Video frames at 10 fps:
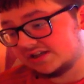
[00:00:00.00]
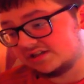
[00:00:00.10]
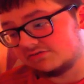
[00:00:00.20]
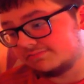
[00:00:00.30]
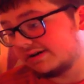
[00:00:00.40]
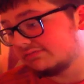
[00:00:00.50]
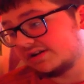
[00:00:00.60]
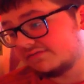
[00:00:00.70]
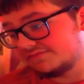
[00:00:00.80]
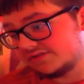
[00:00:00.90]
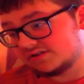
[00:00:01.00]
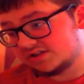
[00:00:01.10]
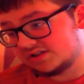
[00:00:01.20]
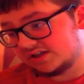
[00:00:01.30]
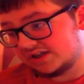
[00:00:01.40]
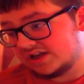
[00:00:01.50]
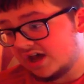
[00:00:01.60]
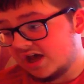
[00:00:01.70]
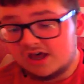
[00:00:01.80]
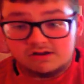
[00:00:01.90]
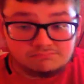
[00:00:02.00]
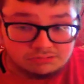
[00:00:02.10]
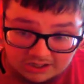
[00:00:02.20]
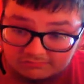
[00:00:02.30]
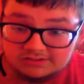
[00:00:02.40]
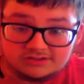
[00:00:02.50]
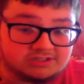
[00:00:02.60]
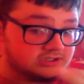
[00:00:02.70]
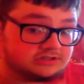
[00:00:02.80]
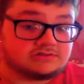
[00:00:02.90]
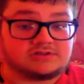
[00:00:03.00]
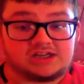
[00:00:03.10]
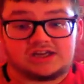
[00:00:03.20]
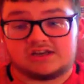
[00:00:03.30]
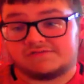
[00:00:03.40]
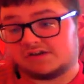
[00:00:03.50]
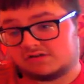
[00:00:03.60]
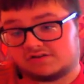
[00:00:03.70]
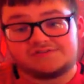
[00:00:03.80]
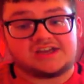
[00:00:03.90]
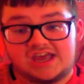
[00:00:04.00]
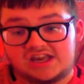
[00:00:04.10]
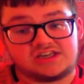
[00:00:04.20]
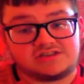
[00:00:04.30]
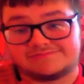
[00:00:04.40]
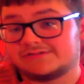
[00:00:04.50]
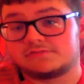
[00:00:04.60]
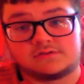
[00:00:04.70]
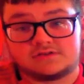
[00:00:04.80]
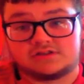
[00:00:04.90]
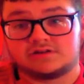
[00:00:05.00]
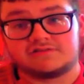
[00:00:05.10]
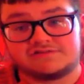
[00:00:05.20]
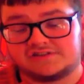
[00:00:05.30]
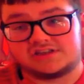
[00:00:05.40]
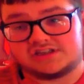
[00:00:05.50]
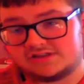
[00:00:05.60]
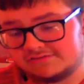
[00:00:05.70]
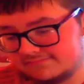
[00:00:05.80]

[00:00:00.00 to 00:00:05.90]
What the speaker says: I can do about that, unfortunately. But I will still do the interviews if I get any tomorrow and stuff, and